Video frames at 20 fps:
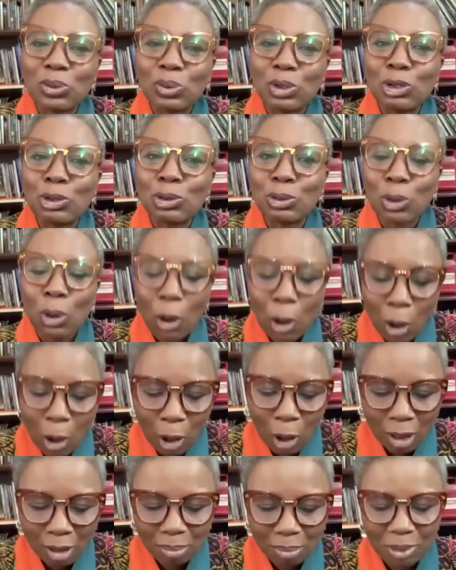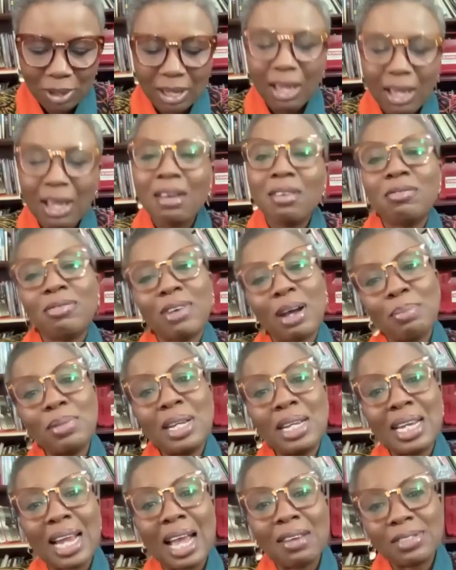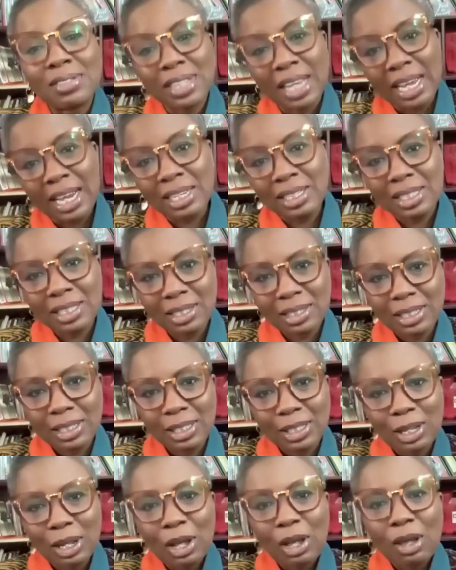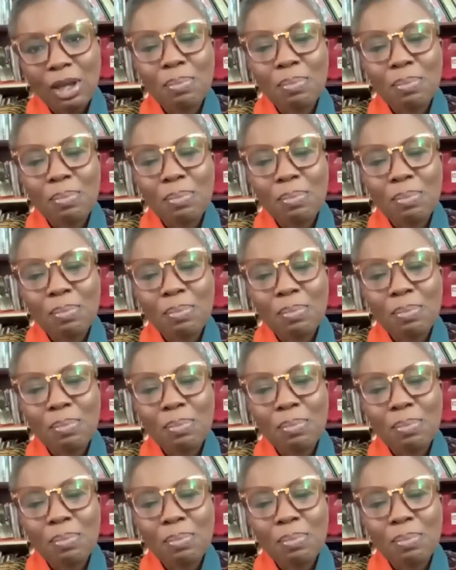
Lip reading: we should all be family life scientists.